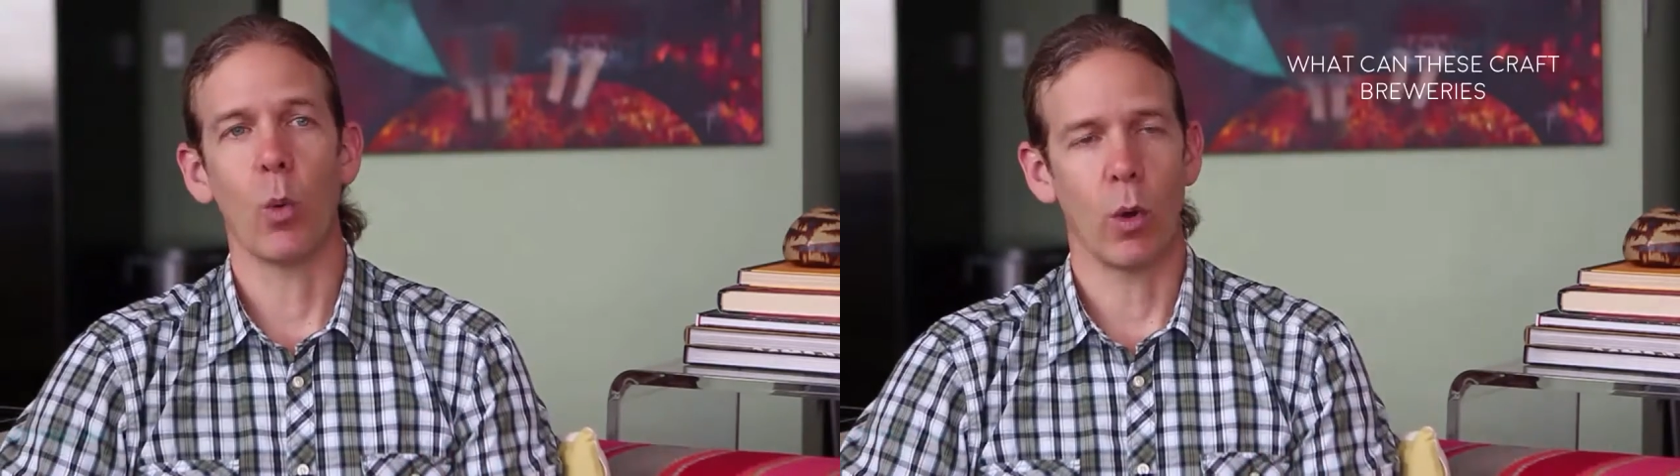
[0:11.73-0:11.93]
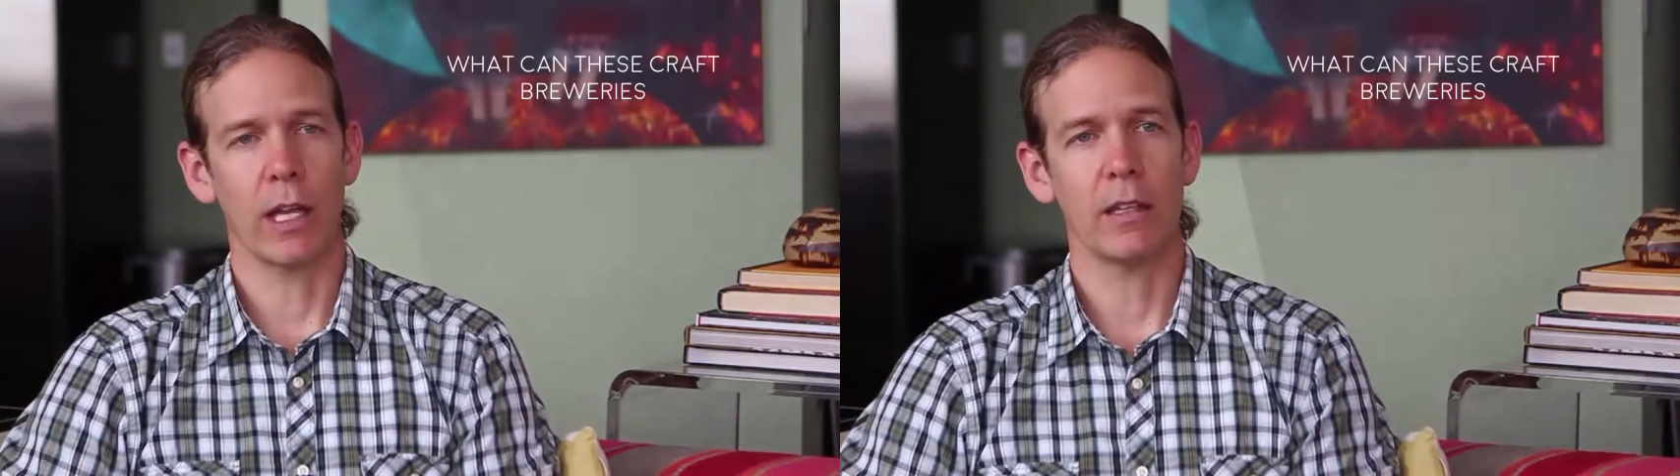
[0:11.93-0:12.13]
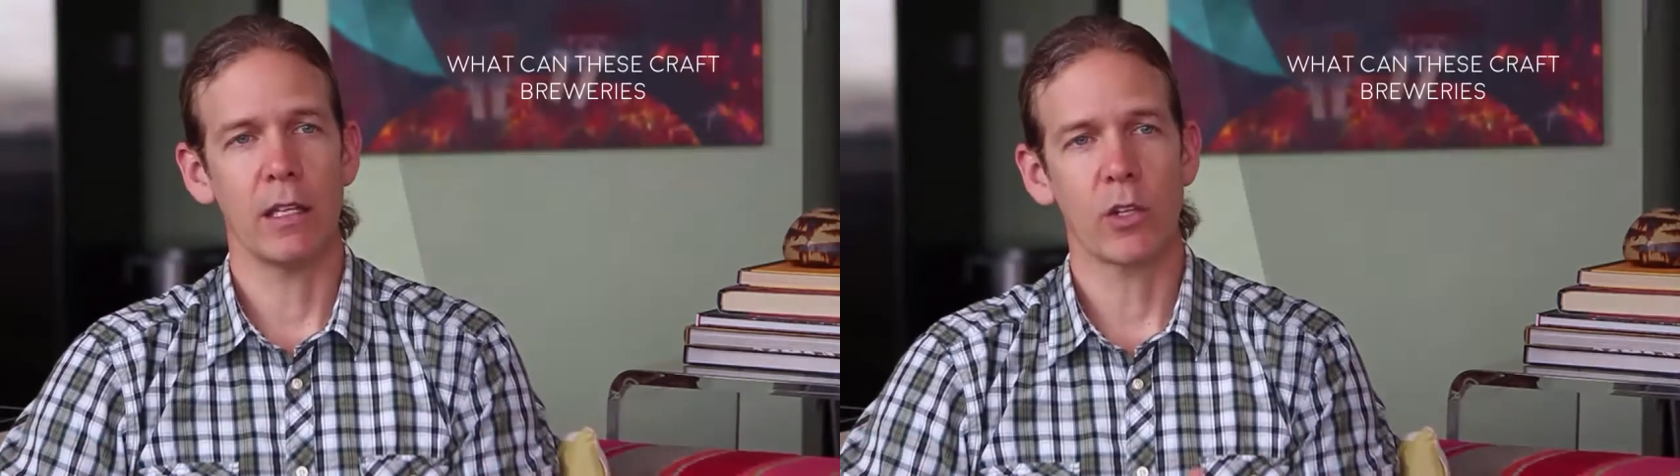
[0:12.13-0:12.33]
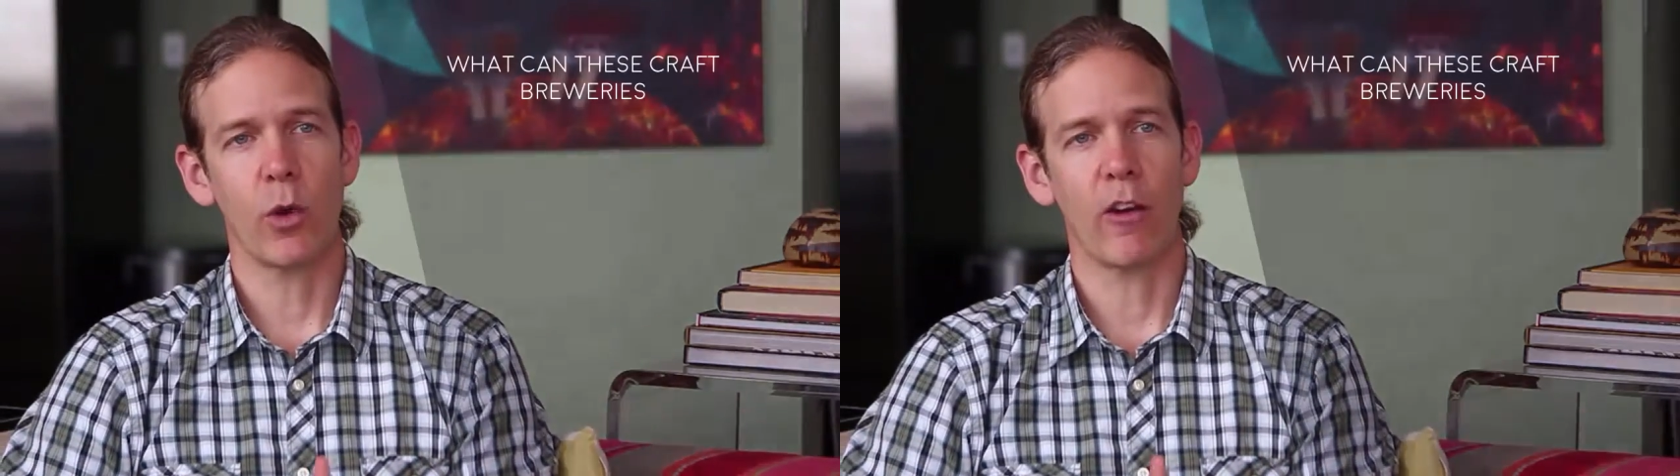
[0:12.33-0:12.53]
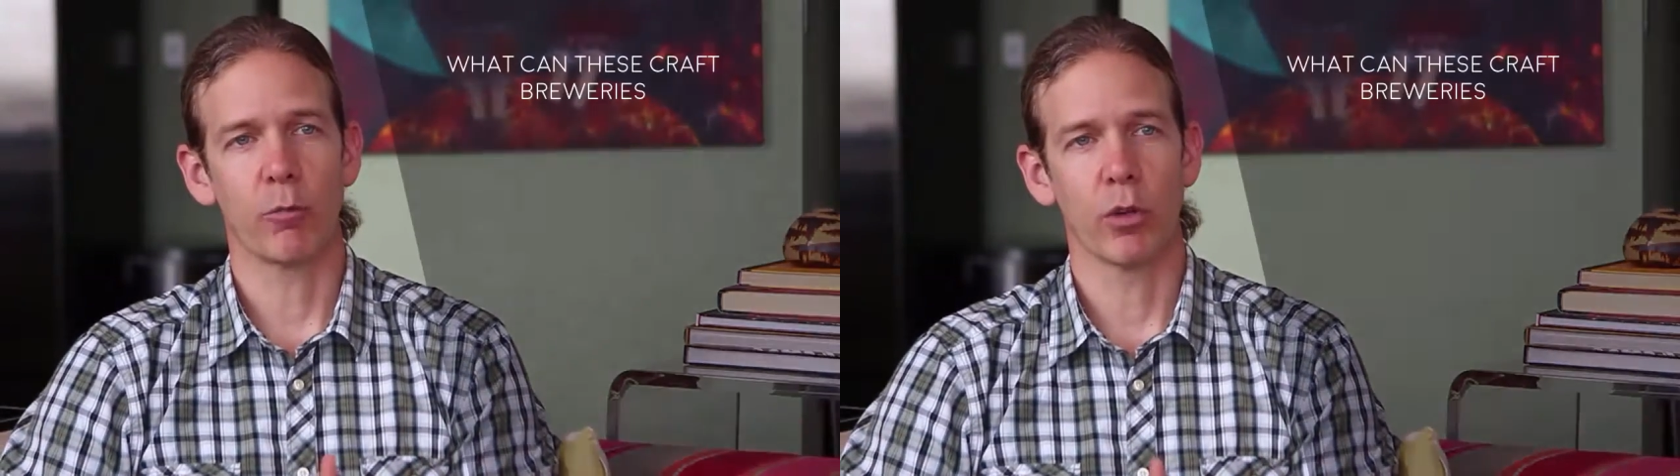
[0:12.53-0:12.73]
What can these
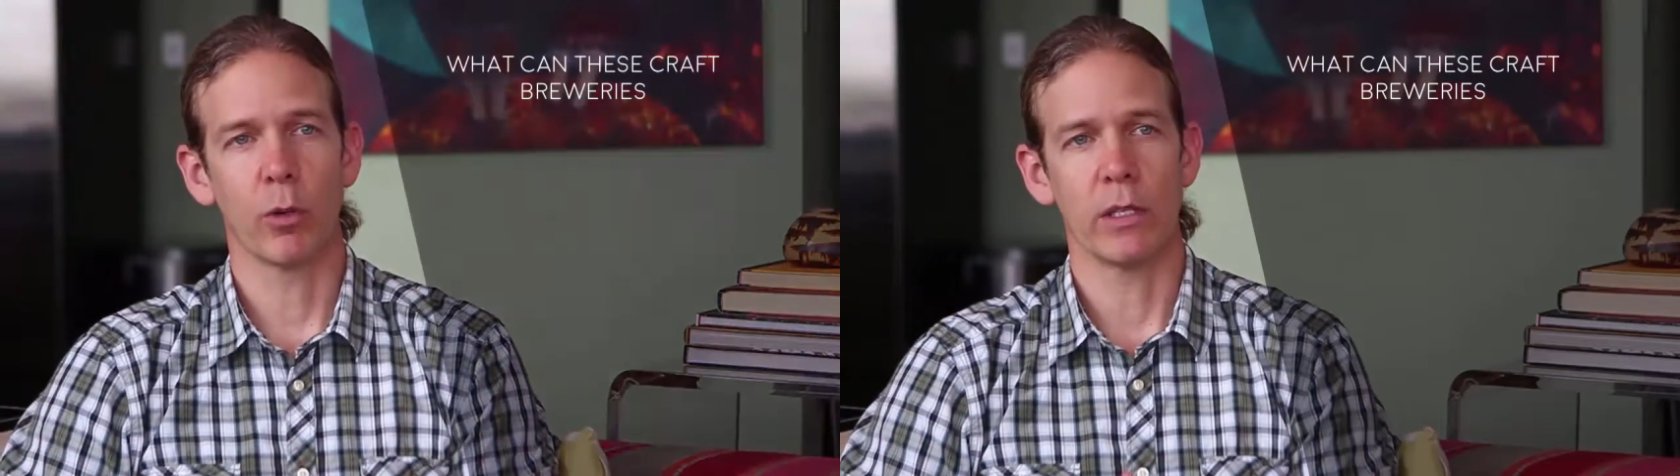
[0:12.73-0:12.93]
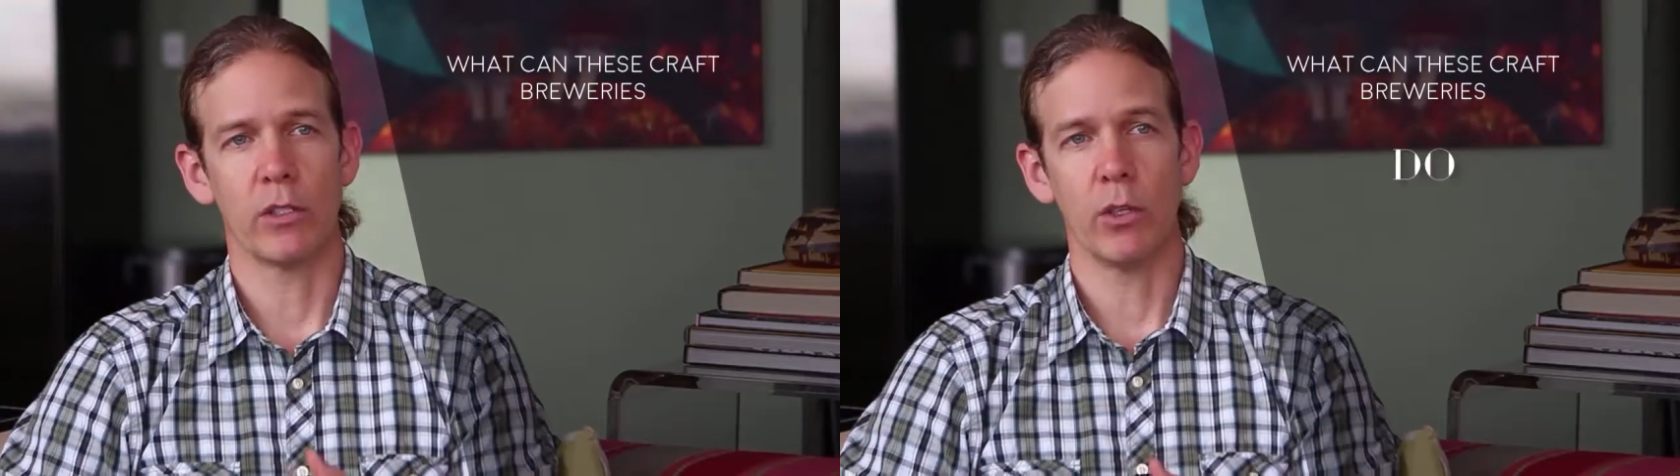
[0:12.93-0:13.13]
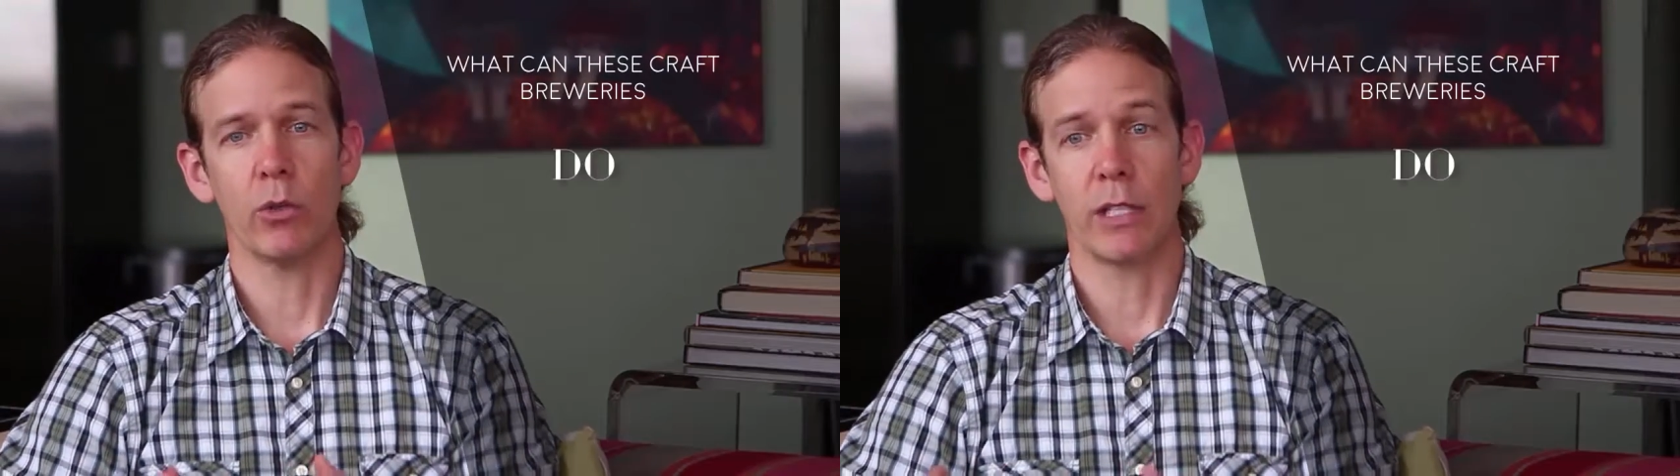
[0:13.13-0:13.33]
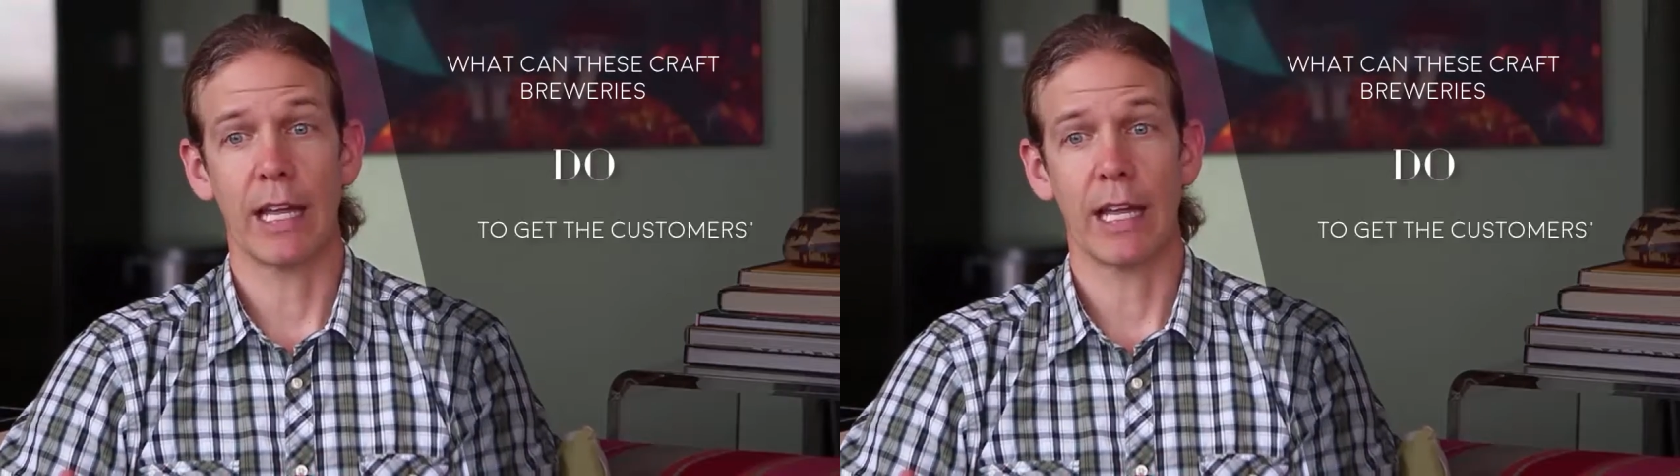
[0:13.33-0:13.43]
craft breweries do